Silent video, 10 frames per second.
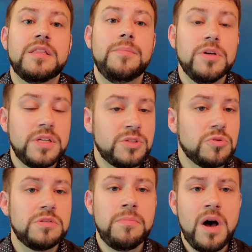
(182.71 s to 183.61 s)
The buildings
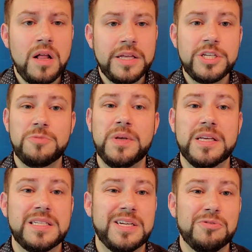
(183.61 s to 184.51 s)
were demolished
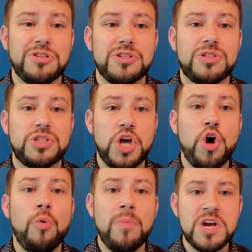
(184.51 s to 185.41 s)
because there was just
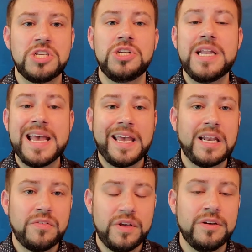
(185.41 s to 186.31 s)
so much
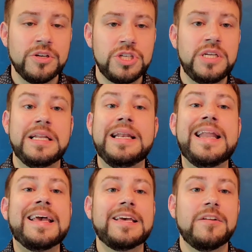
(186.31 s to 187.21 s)
negative energy and
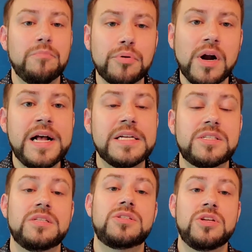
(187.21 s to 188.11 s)
negative
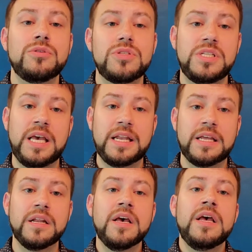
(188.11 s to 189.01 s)
press
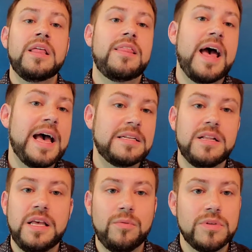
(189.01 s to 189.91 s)
associated that
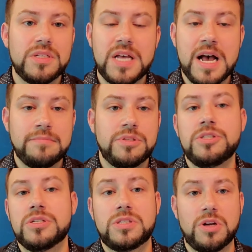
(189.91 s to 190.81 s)
it was time to
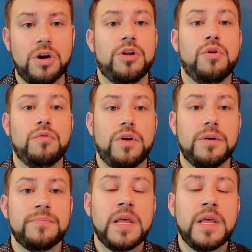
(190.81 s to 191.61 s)
just start over.